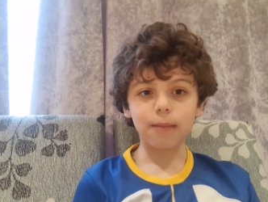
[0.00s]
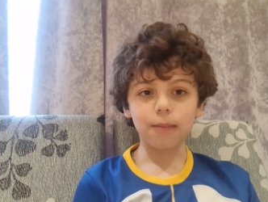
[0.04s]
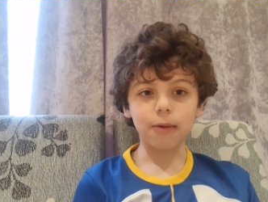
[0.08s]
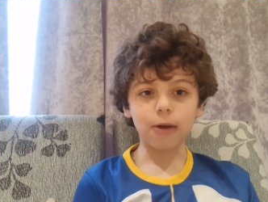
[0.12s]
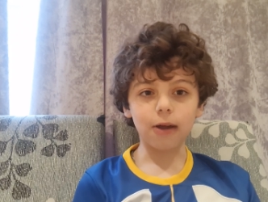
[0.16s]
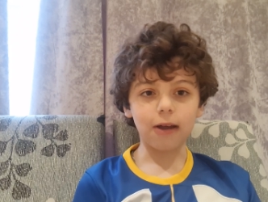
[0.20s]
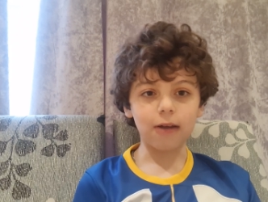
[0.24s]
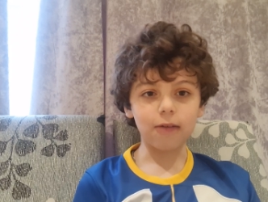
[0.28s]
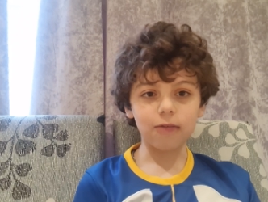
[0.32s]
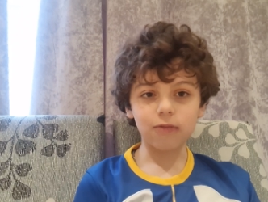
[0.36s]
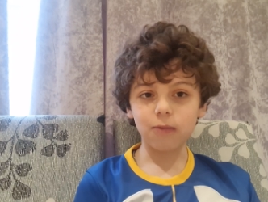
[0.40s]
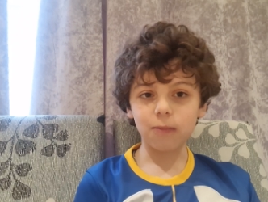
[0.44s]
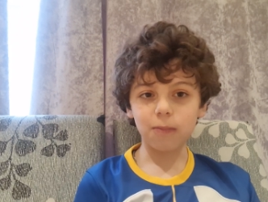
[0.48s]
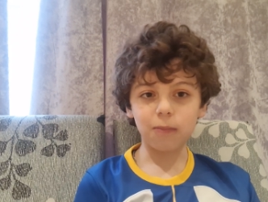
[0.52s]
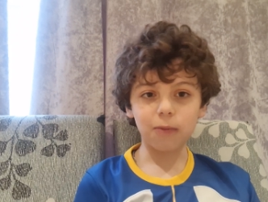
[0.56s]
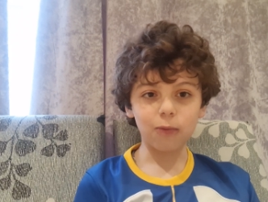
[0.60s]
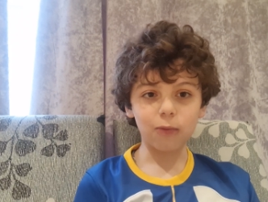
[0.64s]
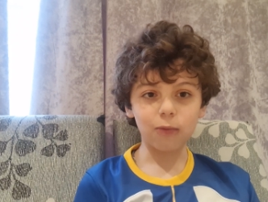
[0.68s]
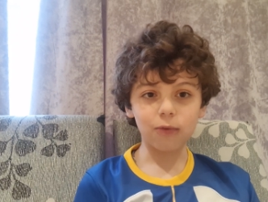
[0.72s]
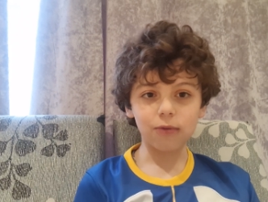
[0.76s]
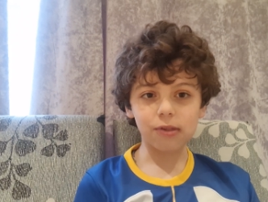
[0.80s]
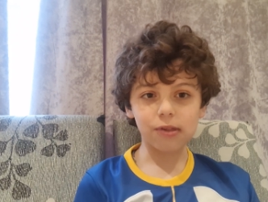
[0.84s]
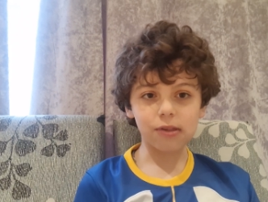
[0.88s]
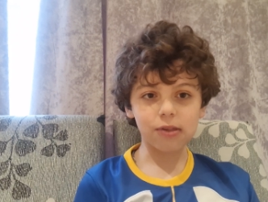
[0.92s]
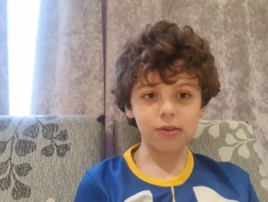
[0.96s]
I might have to
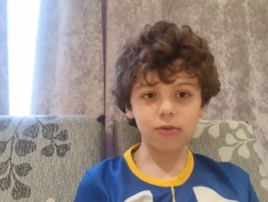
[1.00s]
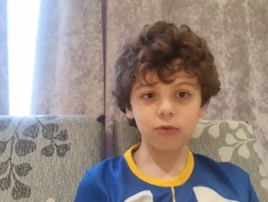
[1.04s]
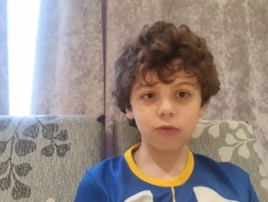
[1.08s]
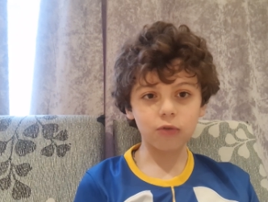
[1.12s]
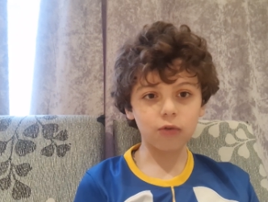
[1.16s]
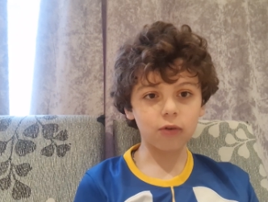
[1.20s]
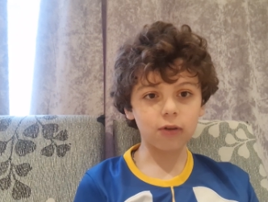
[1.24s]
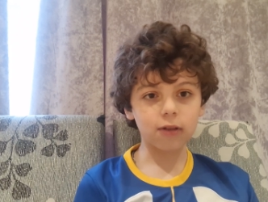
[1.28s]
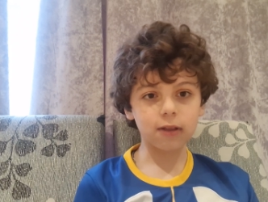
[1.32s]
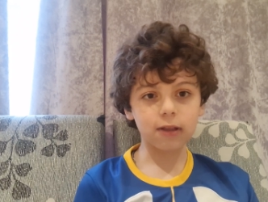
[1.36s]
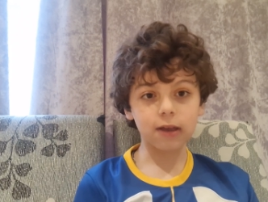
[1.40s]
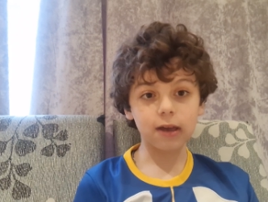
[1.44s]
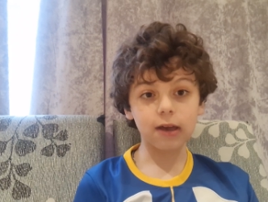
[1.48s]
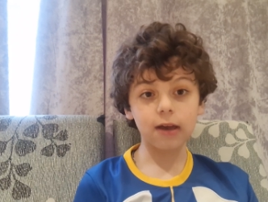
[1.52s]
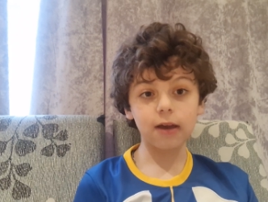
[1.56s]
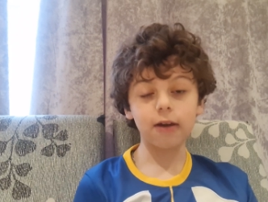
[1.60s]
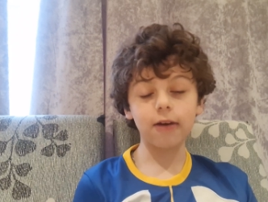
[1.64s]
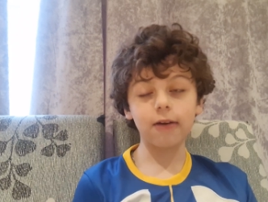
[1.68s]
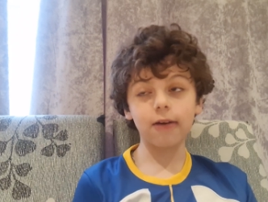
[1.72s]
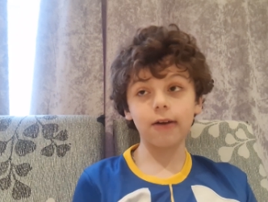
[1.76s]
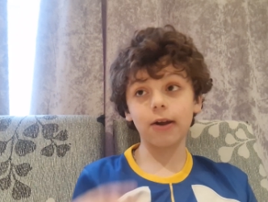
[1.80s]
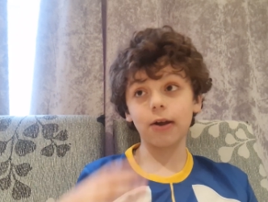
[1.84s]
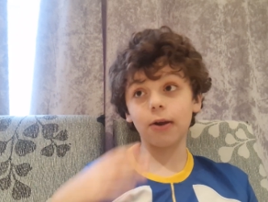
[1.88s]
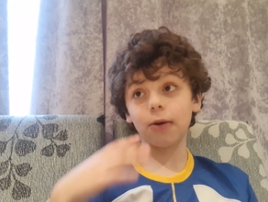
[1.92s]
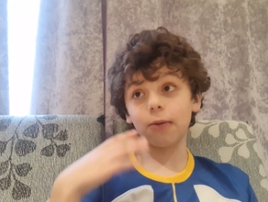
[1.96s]
pause this and trying to get
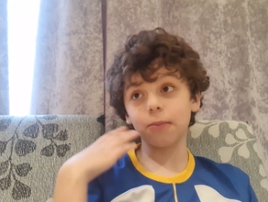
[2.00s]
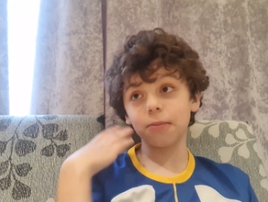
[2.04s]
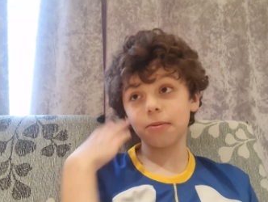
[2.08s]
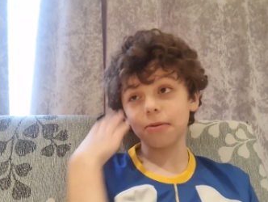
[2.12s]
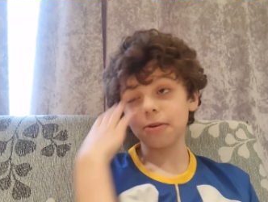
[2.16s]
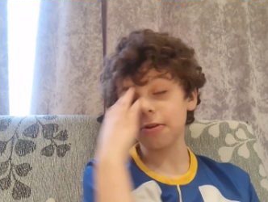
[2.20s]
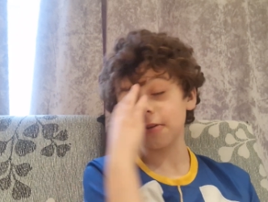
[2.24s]
her out.